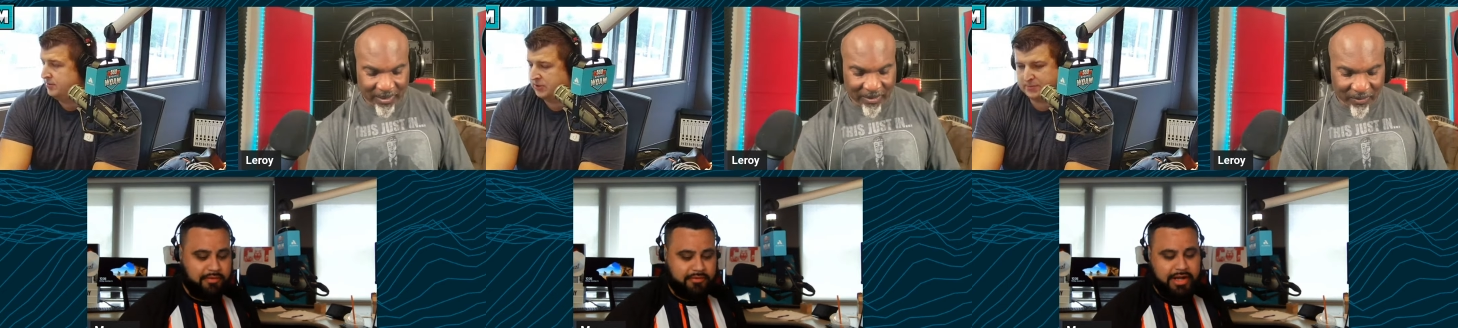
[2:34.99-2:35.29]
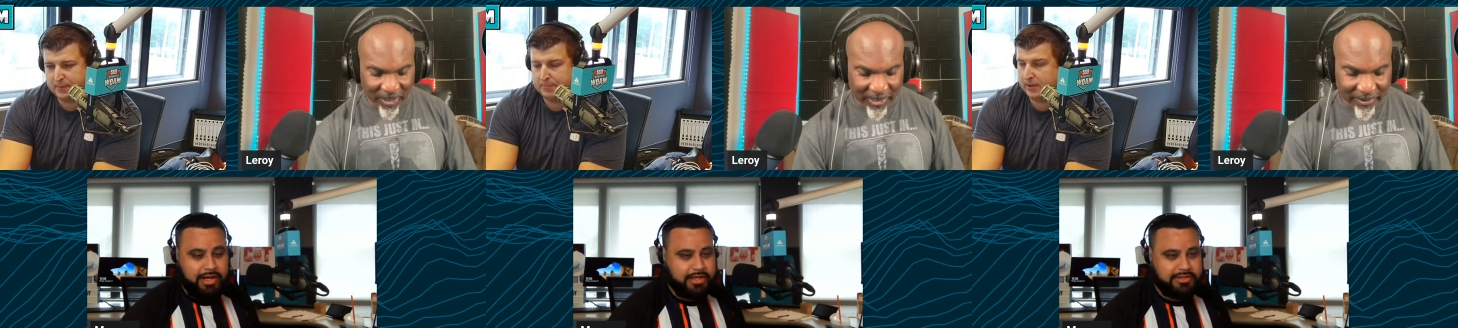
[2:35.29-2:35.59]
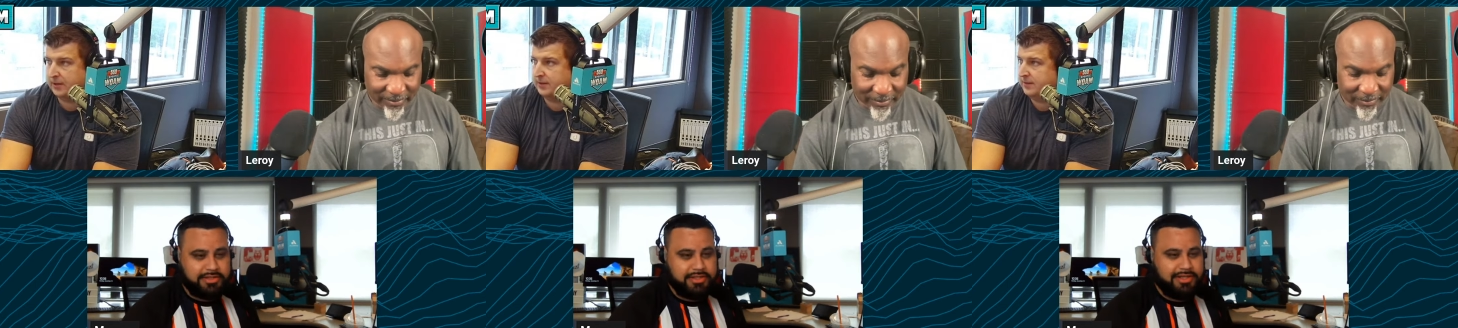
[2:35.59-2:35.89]
Speaker 1: Just right?
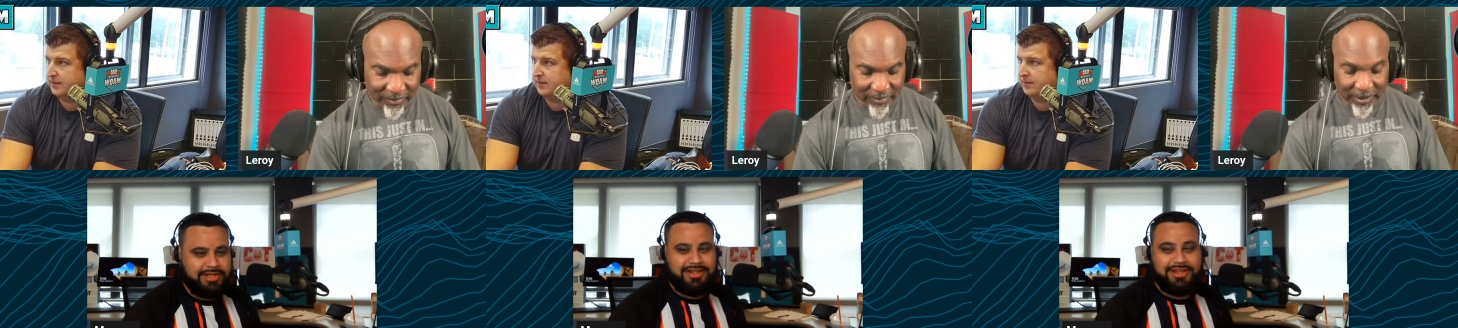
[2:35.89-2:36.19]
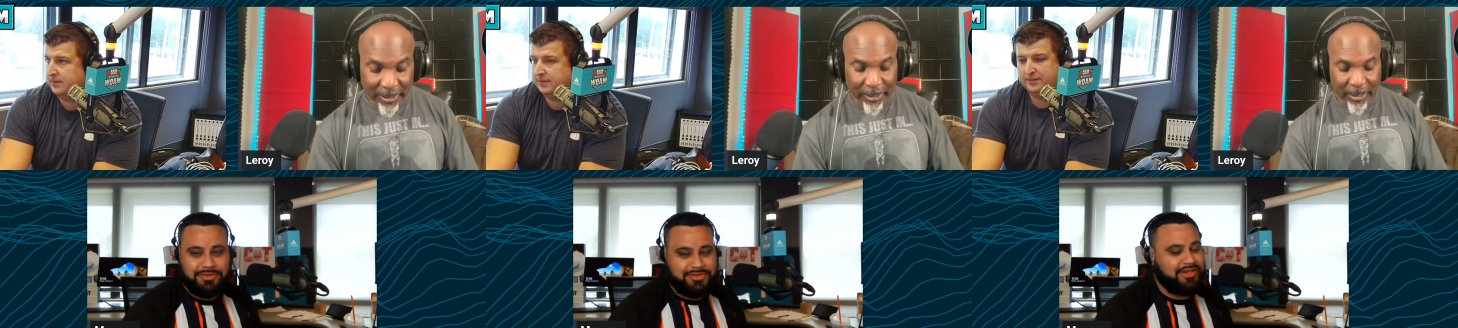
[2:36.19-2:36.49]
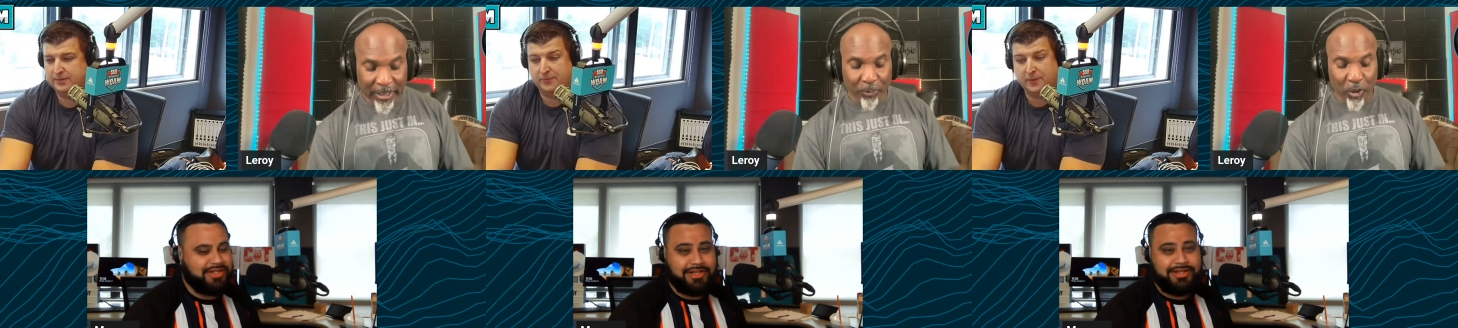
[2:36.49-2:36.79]
spitballing.
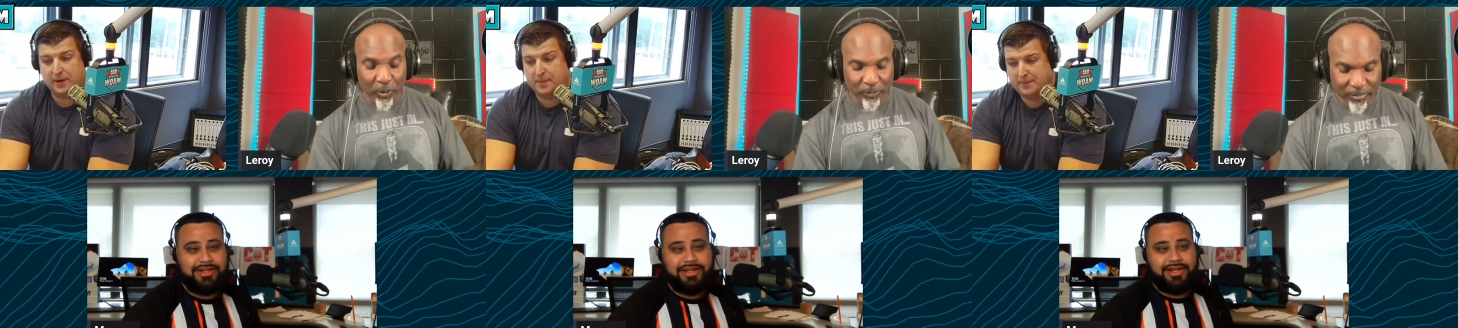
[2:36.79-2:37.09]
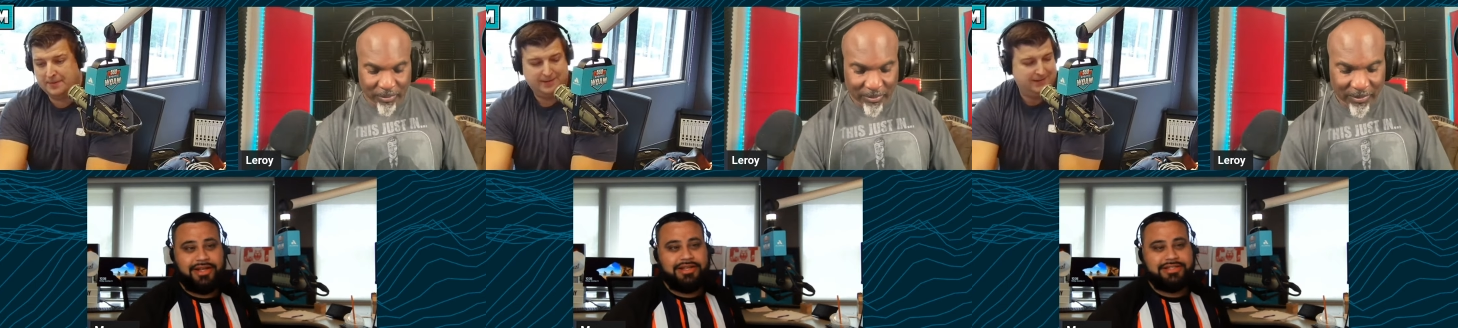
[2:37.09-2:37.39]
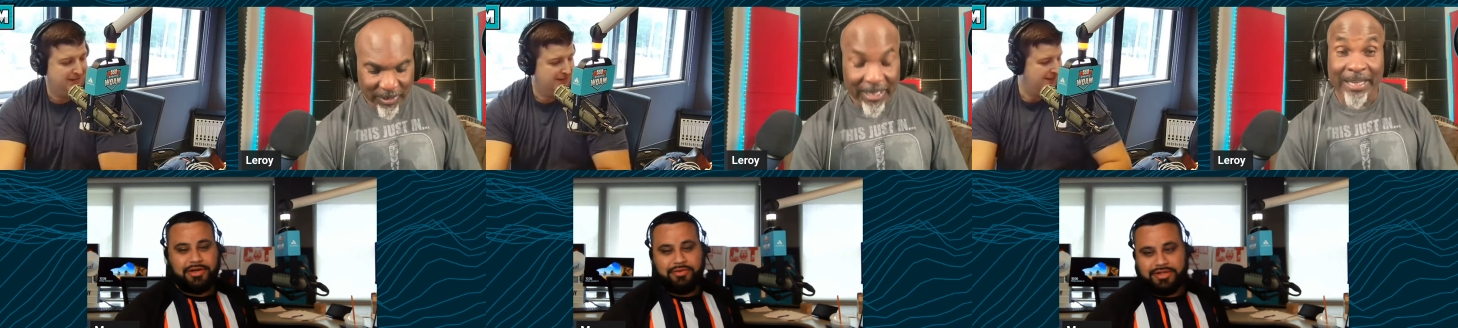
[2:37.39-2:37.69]
He won't.
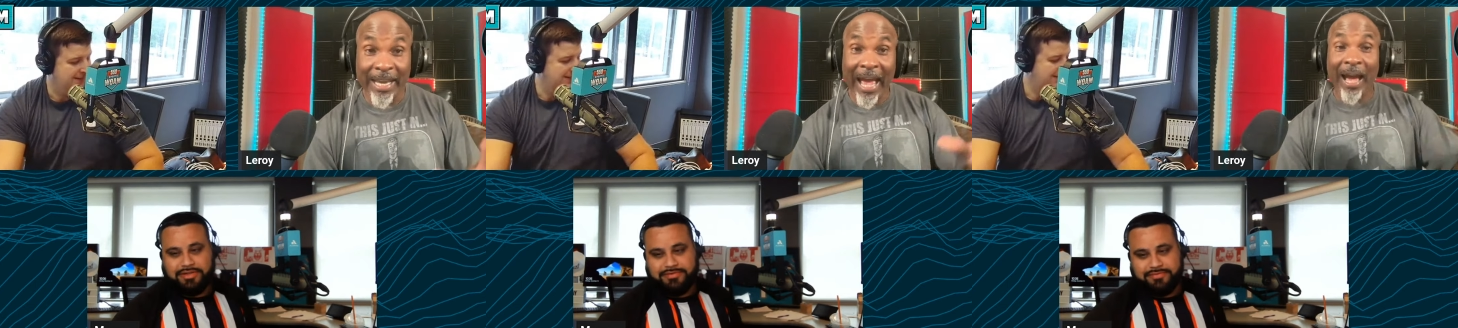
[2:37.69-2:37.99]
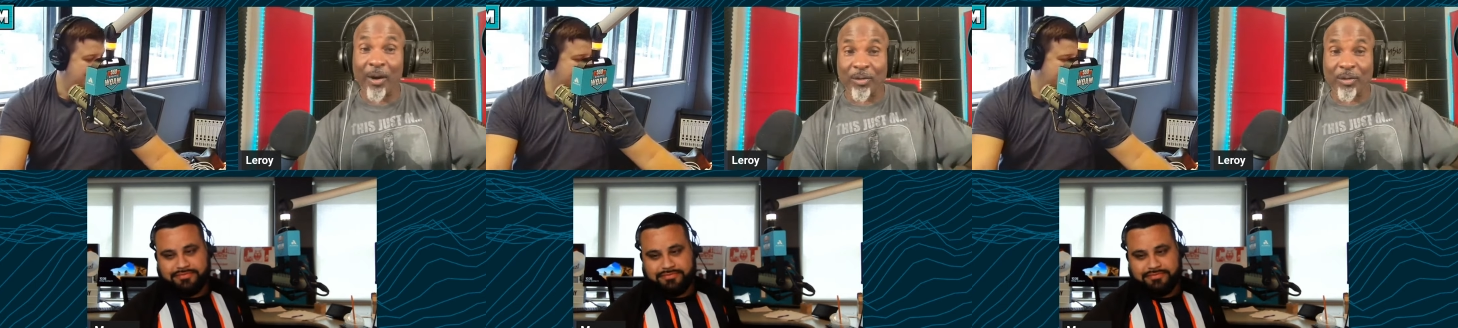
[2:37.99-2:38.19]
now,